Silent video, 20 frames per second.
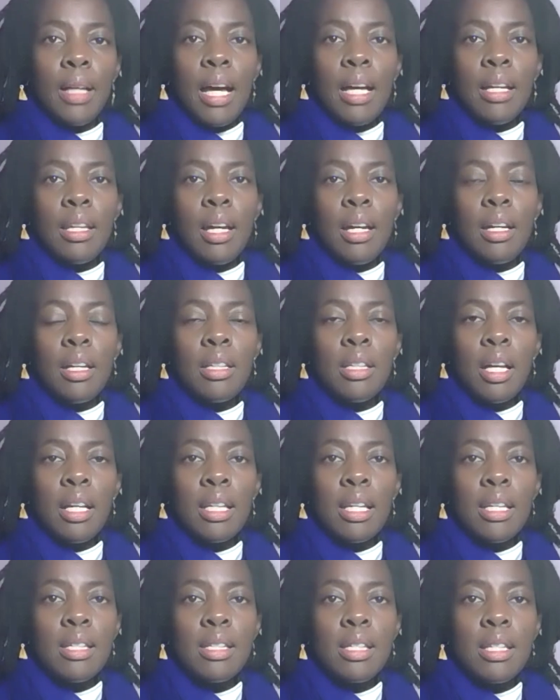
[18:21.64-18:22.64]
and I
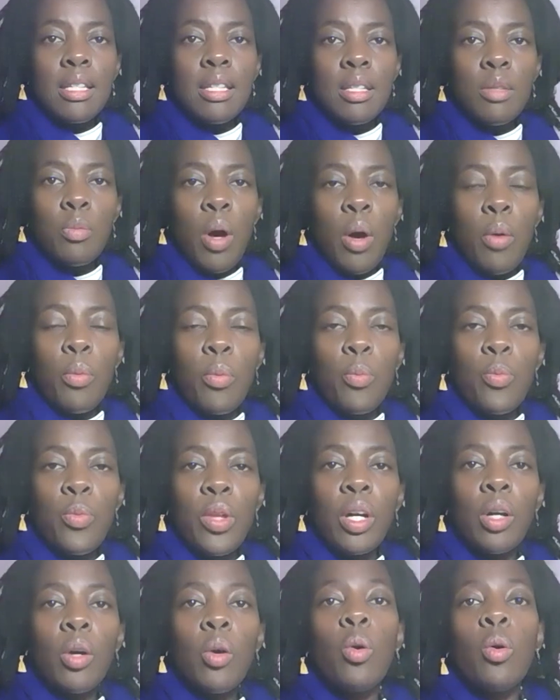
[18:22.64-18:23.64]
guess this is where
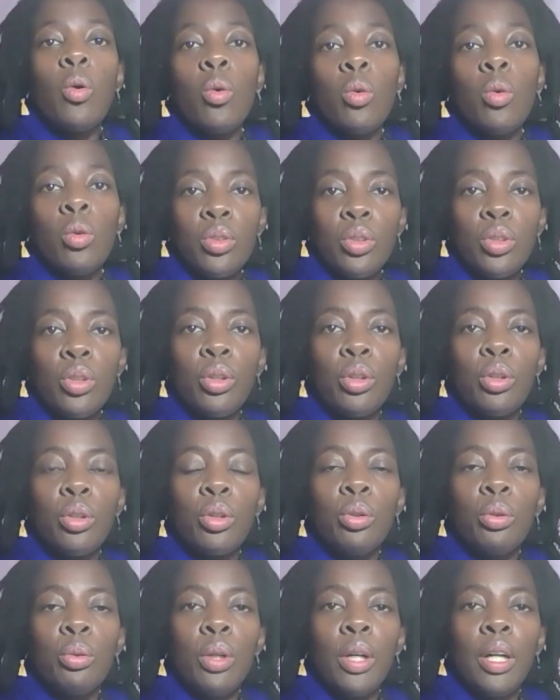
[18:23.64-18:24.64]
the call
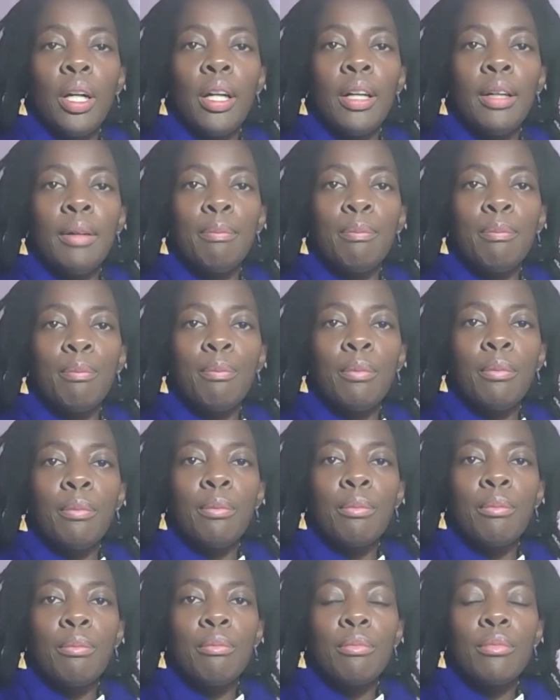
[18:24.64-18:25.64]
to
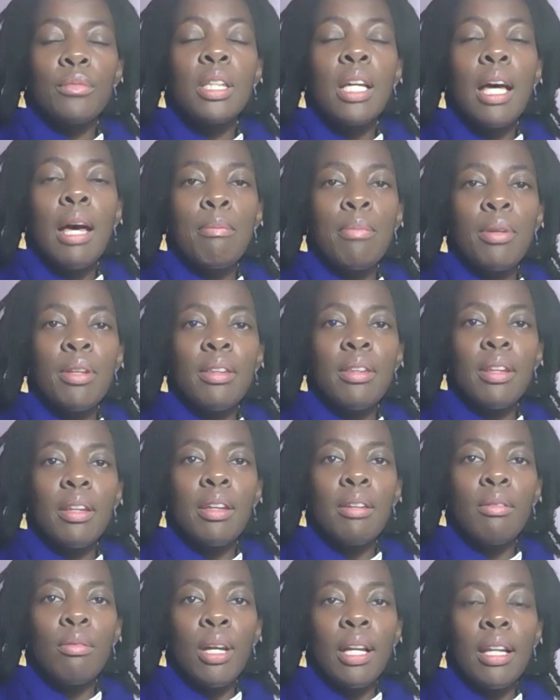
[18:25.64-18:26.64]

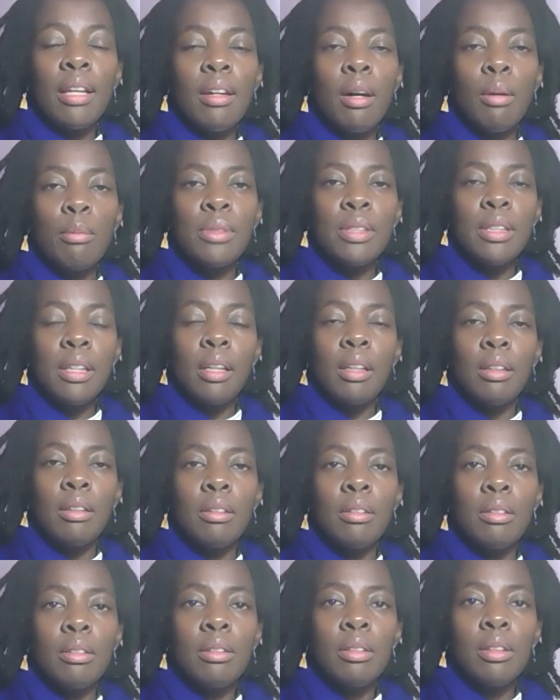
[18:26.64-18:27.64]
empathy really comes
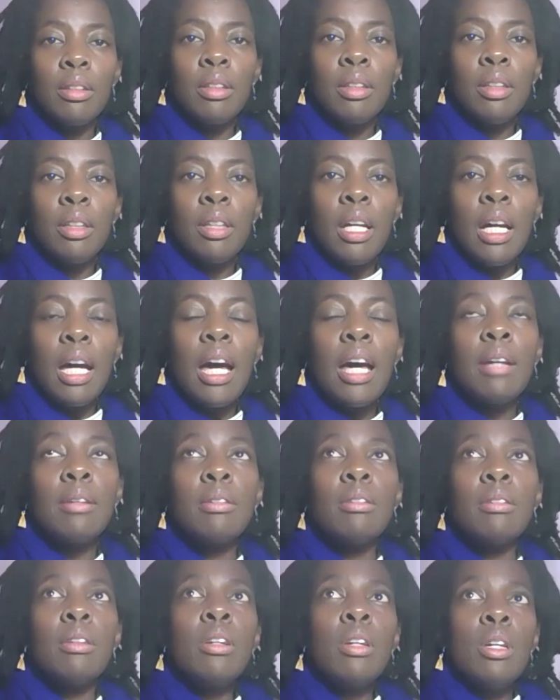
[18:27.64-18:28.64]
in. Mm-hmm.
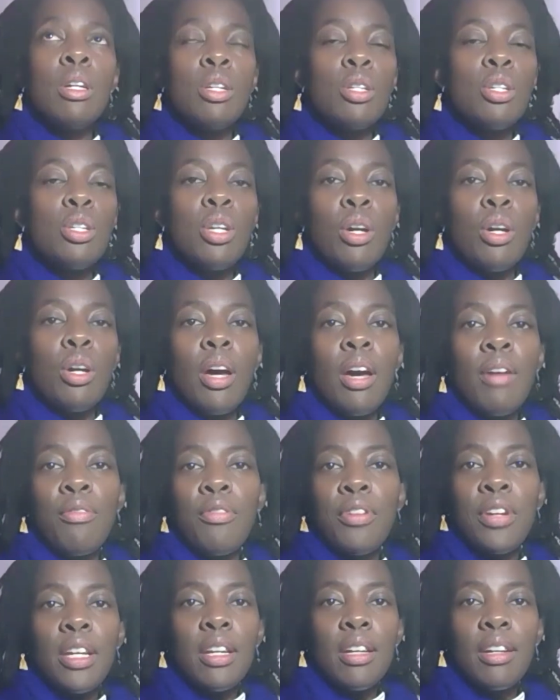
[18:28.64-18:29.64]

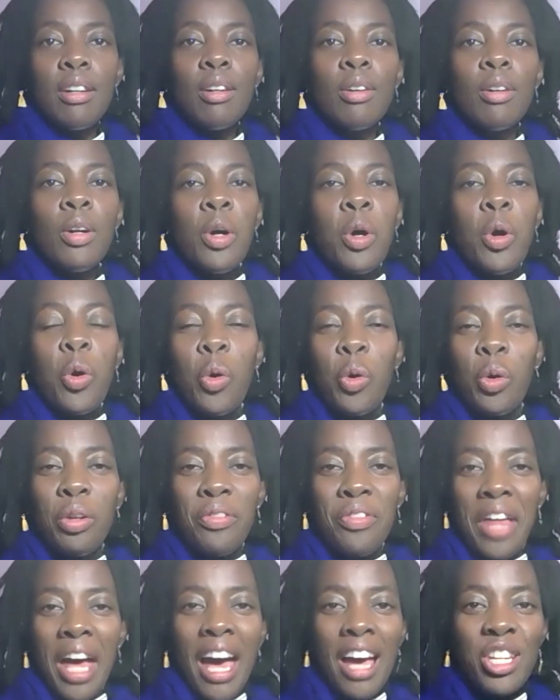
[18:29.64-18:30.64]
And all
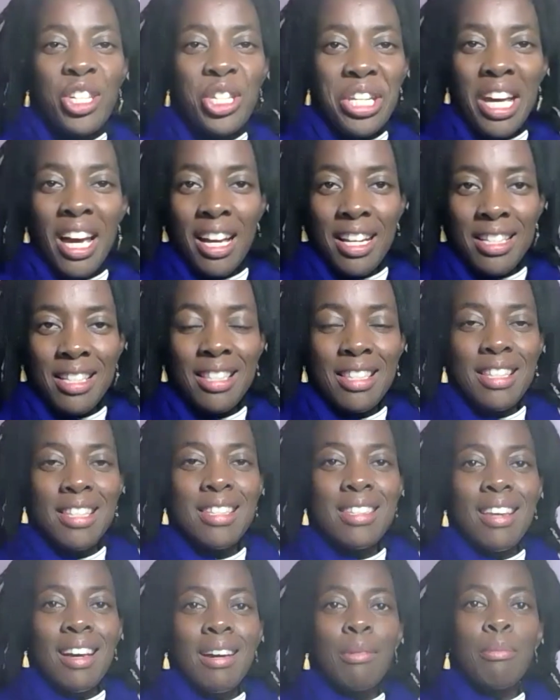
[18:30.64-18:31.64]
of the hashtags and the
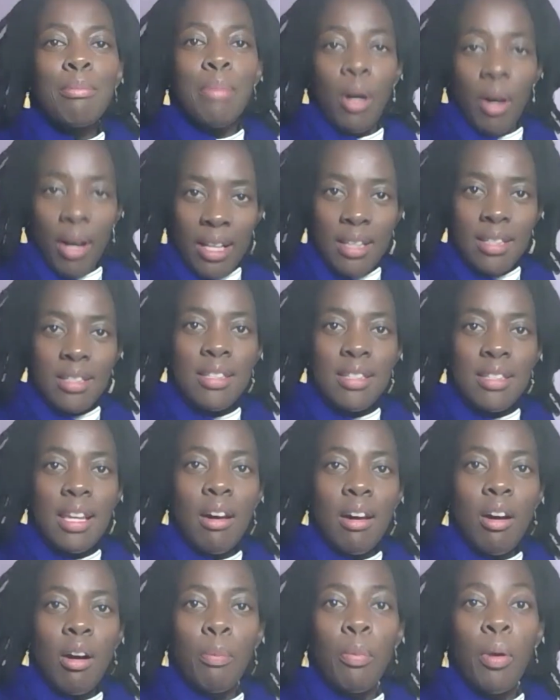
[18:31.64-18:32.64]
sound bites
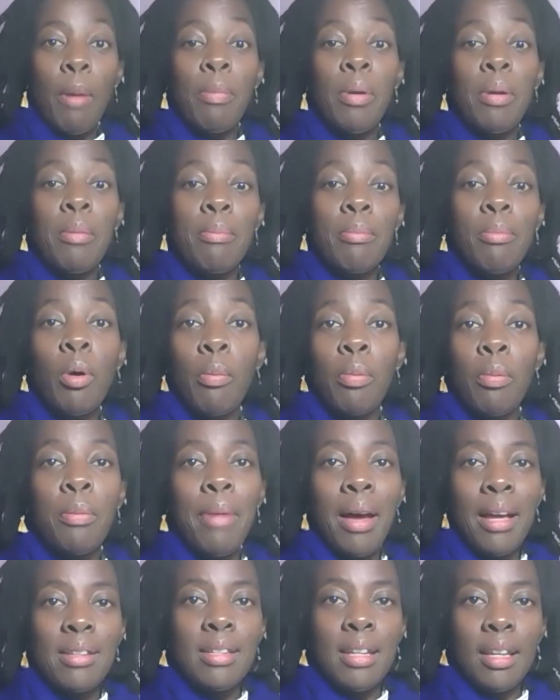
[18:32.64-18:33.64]
are
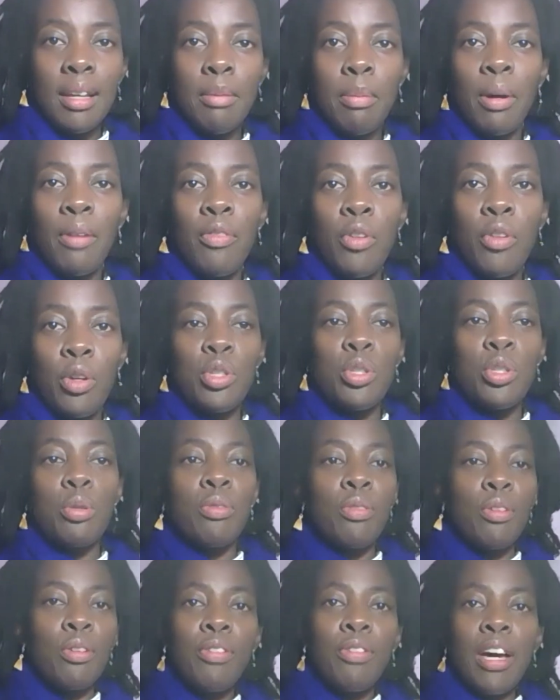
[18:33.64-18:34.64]
problematic by
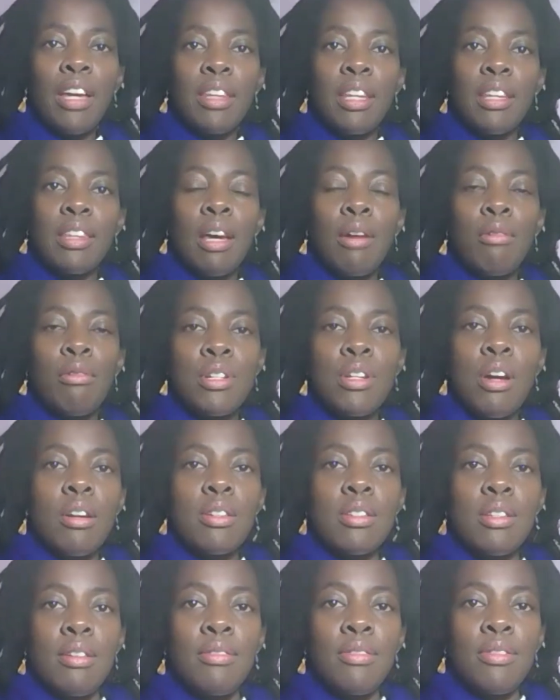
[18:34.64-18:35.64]
virtue of the fact that they're
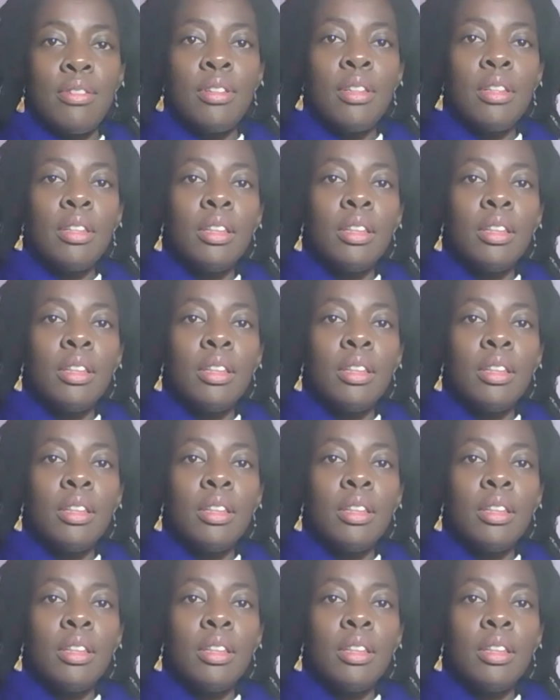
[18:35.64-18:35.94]
reductive.